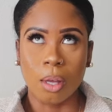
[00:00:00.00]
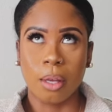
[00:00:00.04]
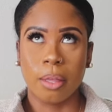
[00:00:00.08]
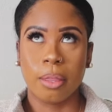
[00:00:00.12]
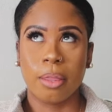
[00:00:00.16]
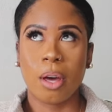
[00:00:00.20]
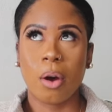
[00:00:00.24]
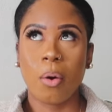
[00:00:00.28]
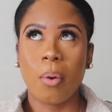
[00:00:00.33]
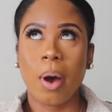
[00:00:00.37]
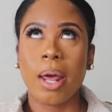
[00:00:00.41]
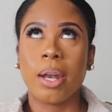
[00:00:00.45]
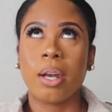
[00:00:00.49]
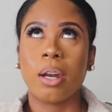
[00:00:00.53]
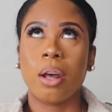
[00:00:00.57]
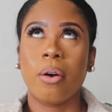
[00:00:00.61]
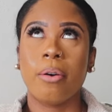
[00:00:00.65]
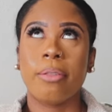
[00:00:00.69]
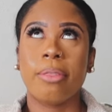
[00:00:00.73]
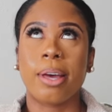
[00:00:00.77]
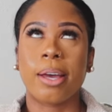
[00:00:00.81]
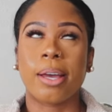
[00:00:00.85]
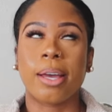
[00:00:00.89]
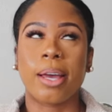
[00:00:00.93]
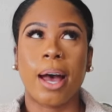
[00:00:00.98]
Though I
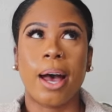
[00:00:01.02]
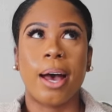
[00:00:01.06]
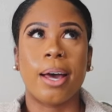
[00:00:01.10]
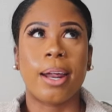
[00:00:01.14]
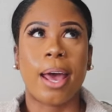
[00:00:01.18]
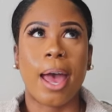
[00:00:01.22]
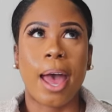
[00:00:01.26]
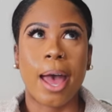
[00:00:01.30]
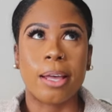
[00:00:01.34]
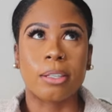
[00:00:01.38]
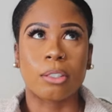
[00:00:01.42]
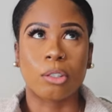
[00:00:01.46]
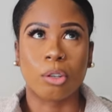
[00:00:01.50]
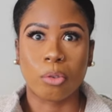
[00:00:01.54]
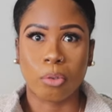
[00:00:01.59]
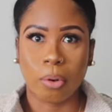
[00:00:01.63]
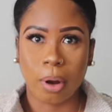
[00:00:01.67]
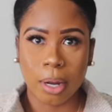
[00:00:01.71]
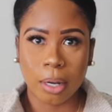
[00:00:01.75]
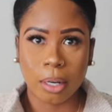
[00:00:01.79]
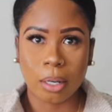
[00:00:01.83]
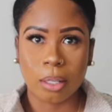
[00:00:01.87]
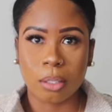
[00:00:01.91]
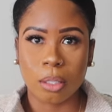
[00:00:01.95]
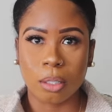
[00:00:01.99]
know that God has
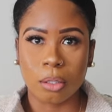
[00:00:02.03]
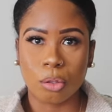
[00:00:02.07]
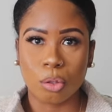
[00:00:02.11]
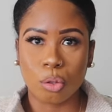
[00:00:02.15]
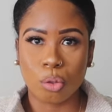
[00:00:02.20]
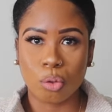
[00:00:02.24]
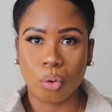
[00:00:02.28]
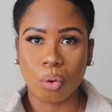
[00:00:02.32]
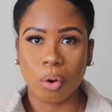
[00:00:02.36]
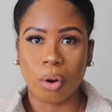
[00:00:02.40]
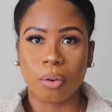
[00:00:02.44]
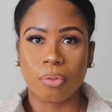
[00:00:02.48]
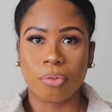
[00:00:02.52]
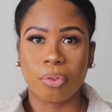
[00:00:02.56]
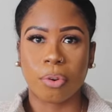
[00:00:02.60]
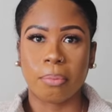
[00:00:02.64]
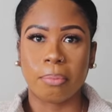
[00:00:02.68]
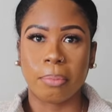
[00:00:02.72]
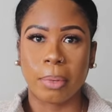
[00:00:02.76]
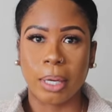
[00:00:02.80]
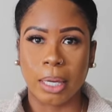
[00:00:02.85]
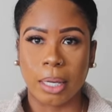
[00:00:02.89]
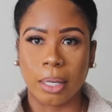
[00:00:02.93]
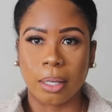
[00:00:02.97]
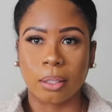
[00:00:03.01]
greatness in store for
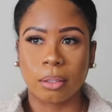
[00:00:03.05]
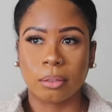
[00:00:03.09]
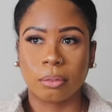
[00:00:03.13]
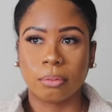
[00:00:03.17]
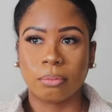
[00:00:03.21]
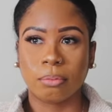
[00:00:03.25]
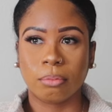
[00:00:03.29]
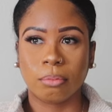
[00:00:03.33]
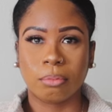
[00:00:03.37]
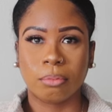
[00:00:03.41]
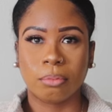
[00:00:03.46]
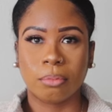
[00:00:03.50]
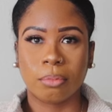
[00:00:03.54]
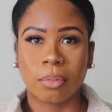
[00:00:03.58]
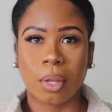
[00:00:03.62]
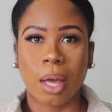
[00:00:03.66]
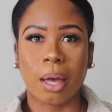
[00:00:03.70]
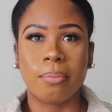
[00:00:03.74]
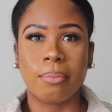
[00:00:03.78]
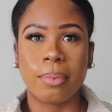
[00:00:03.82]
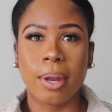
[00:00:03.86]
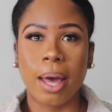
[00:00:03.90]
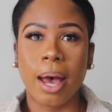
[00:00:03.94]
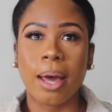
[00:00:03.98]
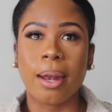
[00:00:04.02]
me,
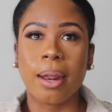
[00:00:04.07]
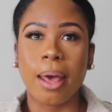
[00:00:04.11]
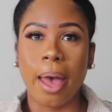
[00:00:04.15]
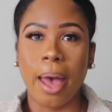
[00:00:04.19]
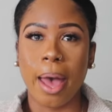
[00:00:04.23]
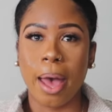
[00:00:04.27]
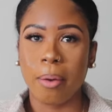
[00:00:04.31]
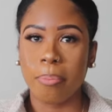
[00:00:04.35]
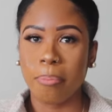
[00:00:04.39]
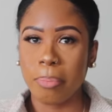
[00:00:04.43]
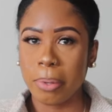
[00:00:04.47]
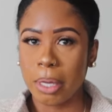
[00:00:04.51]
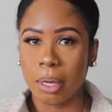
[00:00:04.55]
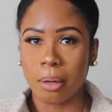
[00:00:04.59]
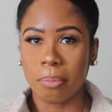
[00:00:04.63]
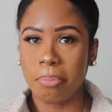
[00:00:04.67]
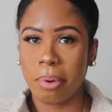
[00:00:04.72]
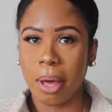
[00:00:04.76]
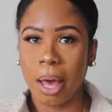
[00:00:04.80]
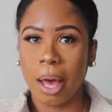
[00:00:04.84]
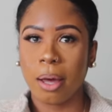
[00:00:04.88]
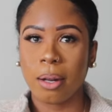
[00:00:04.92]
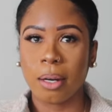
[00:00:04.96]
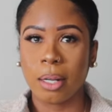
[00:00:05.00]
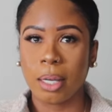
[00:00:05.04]
I'm not happy
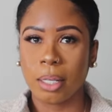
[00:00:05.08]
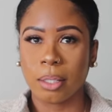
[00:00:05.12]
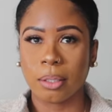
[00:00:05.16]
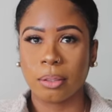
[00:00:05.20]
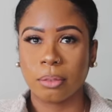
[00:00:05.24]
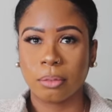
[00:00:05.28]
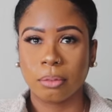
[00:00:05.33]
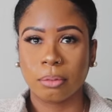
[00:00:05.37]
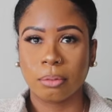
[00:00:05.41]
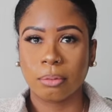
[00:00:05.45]
about it.